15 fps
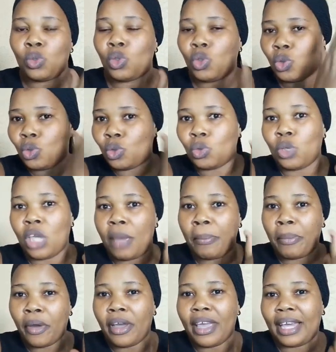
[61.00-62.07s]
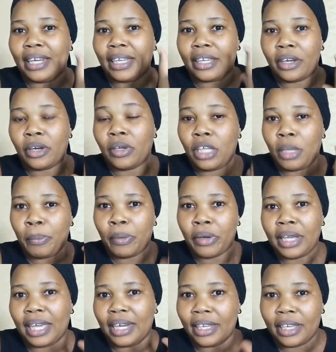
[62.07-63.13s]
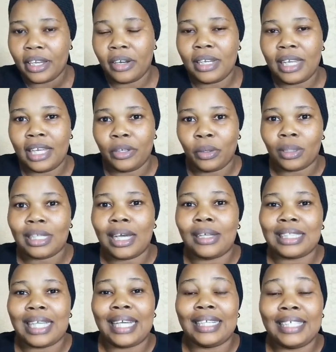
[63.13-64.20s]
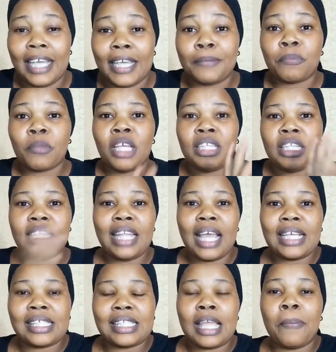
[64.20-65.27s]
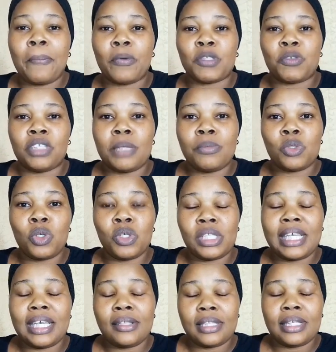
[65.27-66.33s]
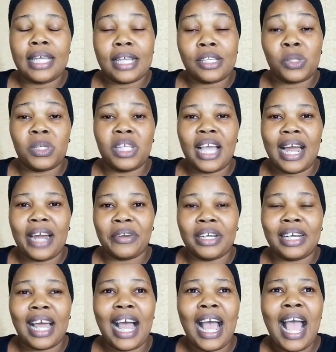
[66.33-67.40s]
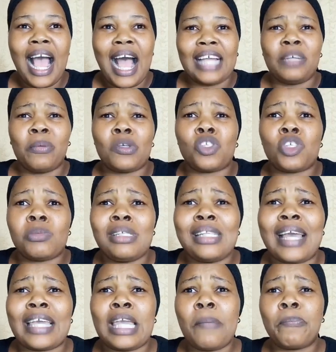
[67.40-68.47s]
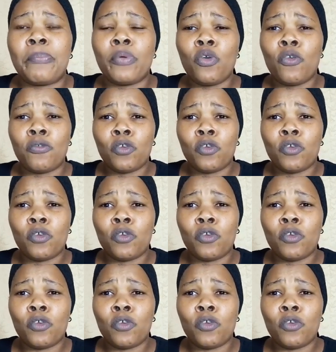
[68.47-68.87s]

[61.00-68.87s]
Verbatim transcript: two, two, two, a boy and a girl, a boy and a girl, and all that. And then the next step was for them to go to get, get to the arena, and there was something like a pool